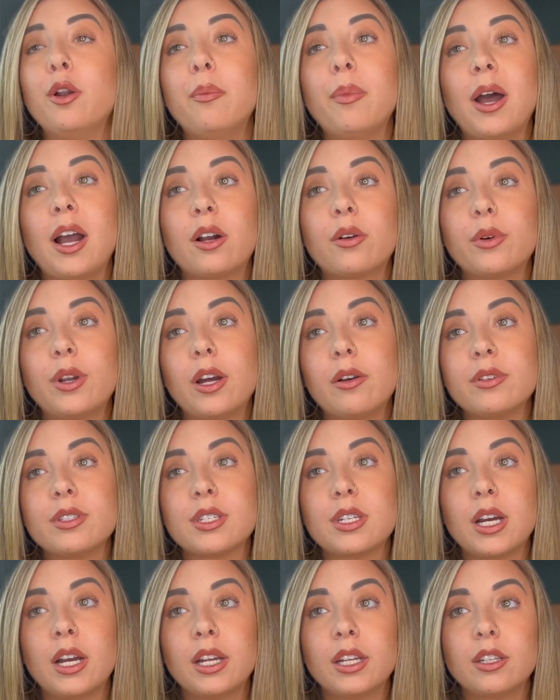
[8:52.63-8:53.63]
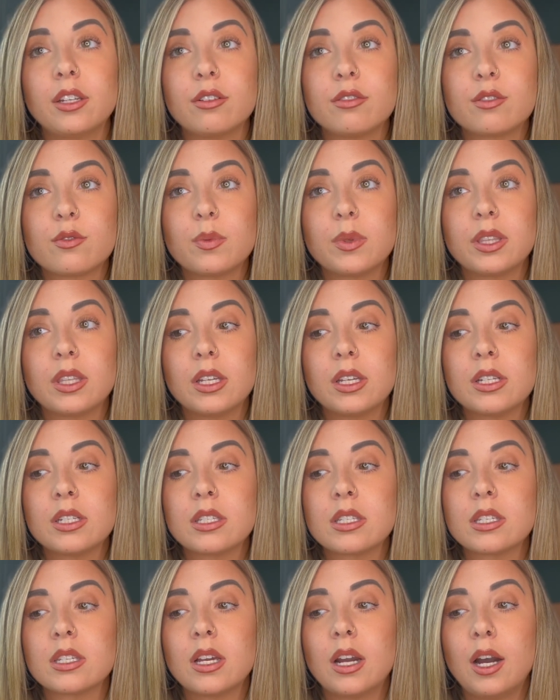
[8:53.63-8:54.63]
back when I was diagnosed with
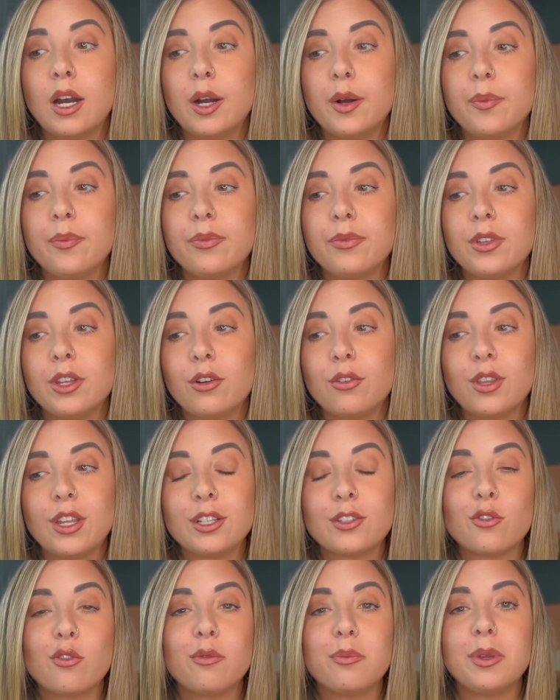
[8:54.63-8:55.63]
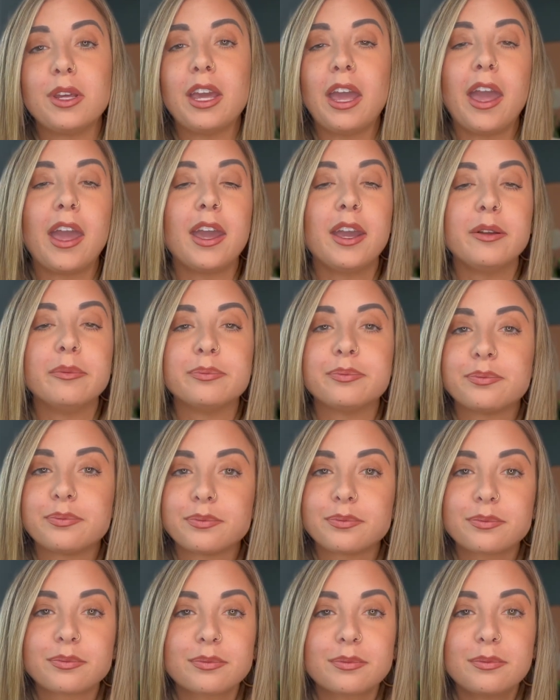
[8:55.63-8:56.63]
this, they told me, hey,
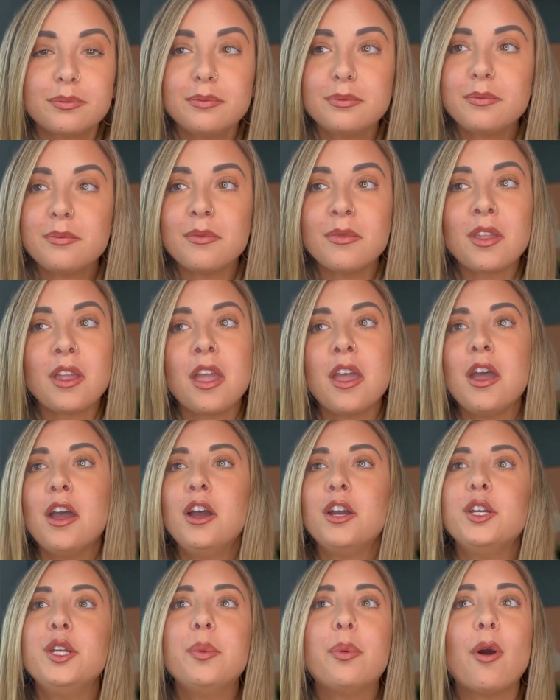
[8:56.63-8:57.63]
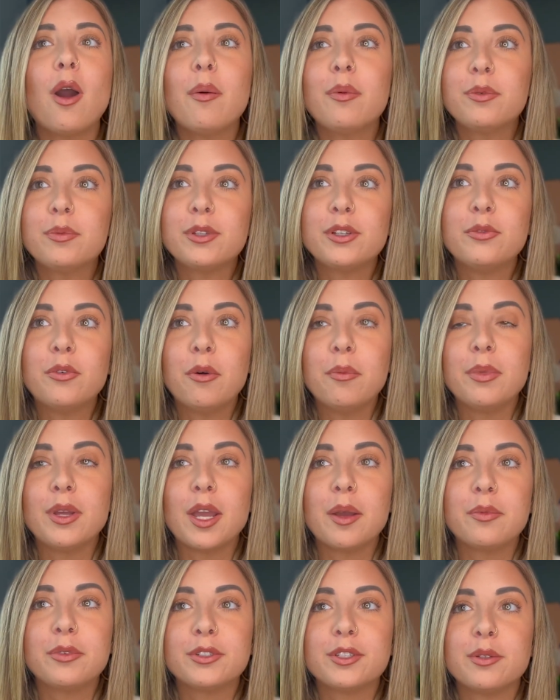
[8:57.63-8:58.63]
you probably won't be
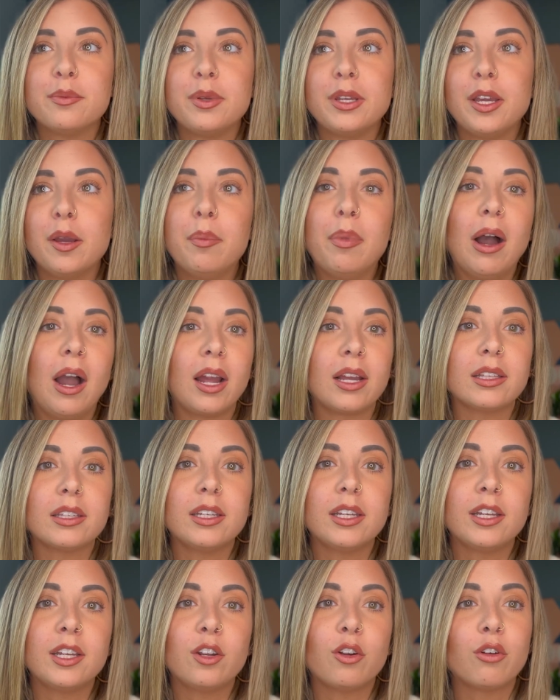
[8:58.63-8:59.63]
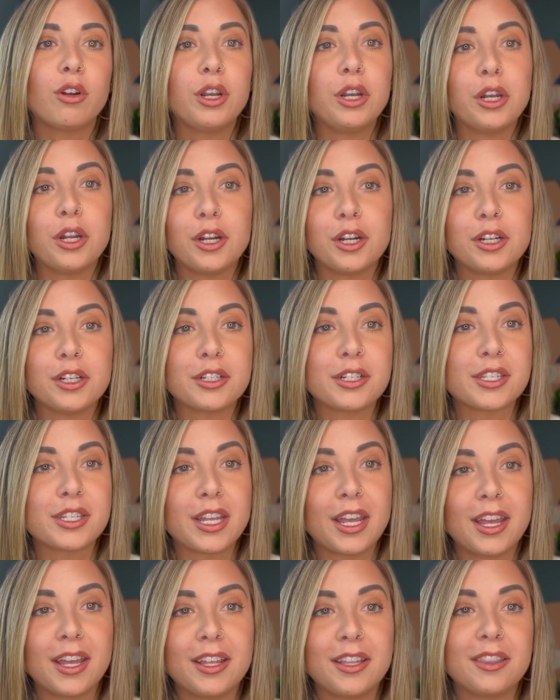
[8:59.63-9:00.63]
able to be a pilot or a nurse.
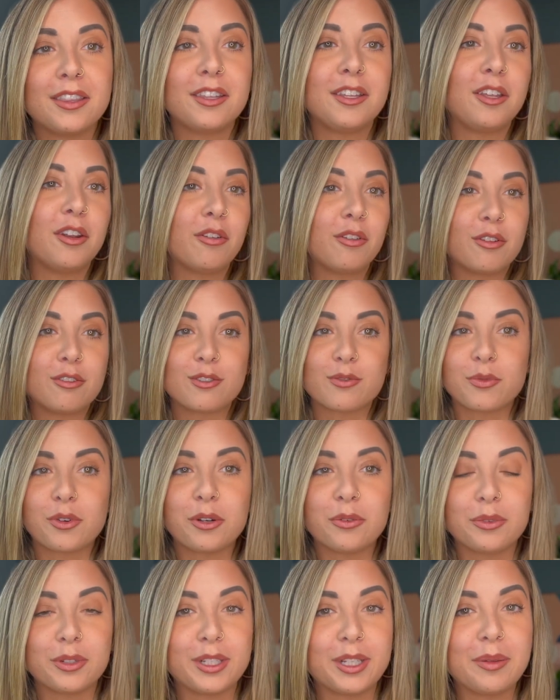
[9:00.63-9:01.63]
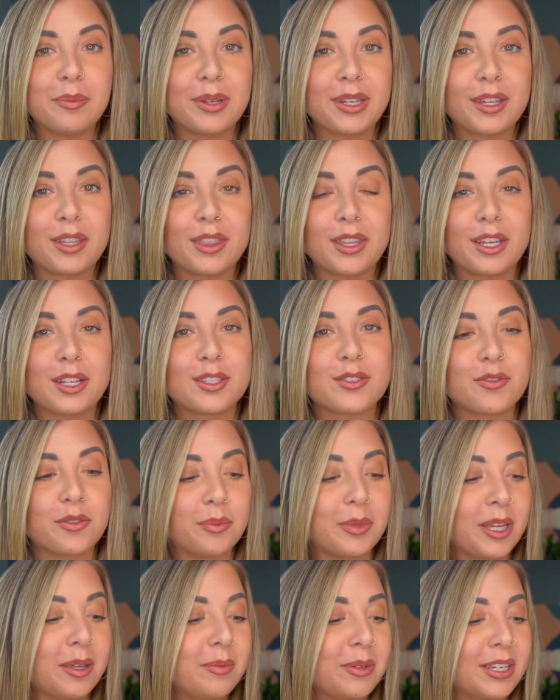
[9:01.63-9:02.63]
And, you know, those weren't really big things for
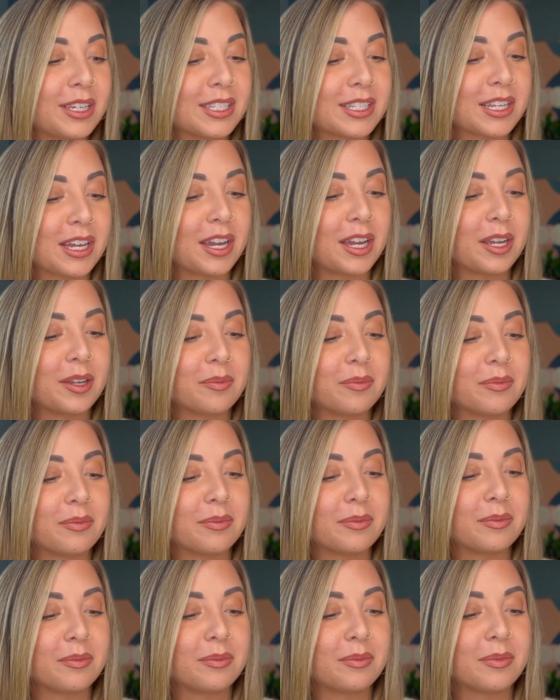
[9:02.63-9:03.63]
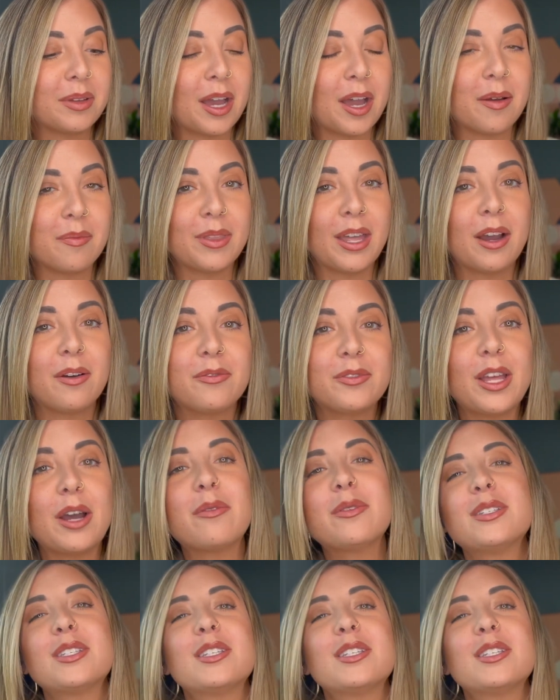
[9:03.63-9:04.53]
me because that was